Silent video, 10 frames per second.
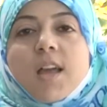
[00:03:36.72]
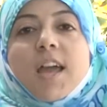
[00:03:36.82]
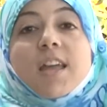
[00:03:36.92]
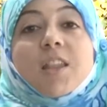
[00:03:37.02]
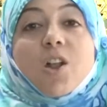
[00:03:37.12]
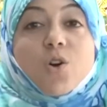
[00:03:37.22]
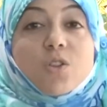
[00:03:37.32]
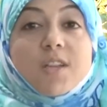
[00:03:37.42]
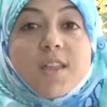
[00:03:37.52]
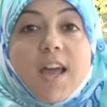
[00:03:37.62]
And not
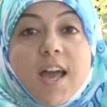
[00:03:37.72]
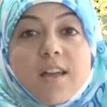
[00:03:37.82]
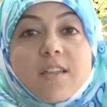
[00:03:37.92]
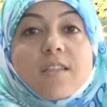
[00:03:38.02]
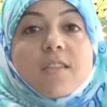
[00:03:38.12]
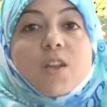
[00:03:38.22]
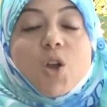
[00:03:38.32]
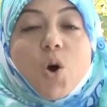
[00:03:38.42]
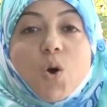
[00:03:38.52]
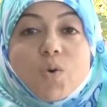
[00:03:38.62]
only that, they
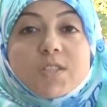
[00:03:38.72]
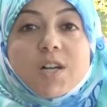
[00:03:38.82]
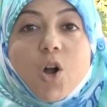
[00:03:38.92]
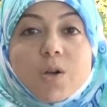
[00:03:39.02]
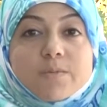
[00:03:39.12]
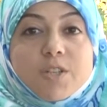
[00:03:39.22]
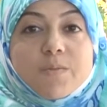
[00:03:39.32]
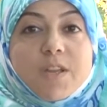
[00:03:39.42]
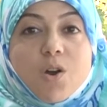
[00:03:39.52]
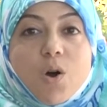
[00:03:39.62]
always harmed
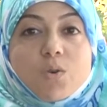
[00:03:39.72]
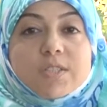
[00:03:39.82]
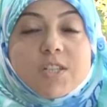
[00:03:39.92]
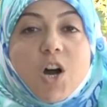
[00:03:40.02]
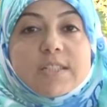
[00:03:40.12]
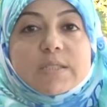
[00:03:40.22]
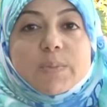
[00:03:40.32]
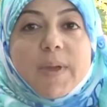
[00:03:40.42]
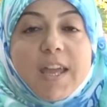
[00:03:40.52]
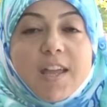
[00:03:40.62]
him, they always caused
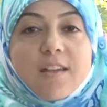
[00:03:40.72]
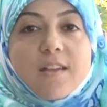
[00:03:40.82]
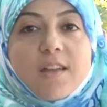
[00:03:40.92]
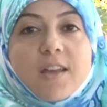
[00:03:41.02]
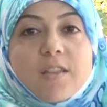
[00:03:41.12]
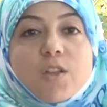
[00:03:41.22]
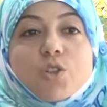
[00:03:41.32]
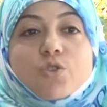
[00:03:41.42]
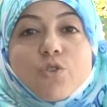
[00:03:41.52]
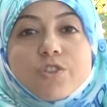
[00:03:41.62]
pain, they
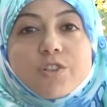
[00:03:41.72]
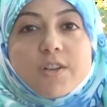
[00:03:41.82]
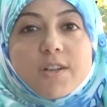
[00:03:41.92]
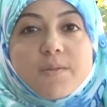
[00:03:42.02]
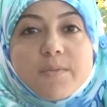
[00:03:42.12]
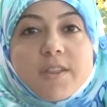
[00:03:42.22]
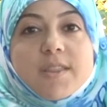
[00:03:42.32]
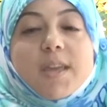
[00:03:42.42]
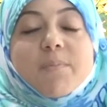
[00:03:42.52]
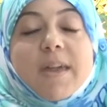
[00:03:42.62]
tortured him,
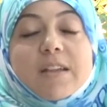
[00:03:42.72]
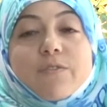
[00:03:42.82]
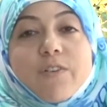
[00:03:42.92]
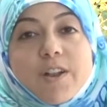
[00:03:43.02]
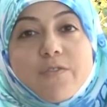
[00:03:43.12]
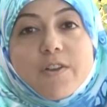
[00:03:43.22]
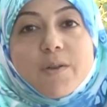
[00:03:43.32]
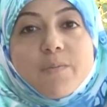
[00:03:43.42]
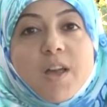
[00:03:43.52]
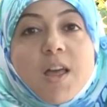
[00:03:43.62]
they made fun of
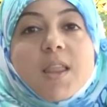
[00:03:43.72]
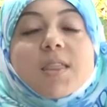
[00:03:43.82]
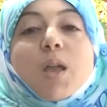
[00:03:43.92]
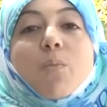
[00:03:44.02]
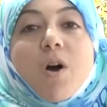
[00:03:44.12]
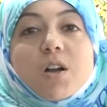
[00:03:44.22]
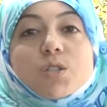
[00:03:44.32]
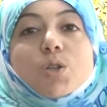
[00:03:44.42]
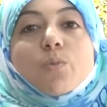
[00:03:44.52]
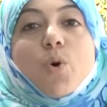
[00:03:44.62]
him, they
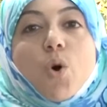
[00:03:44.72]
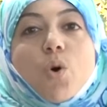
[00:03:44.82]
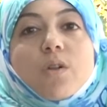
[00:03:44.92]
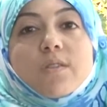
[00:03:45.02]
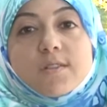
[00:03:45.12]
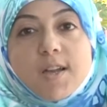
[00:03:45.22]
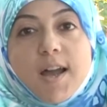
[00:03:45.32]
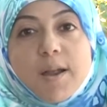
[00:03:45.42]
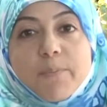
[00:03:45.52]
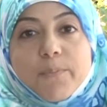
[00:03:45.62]
mocked him all the
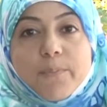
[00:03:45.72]
time.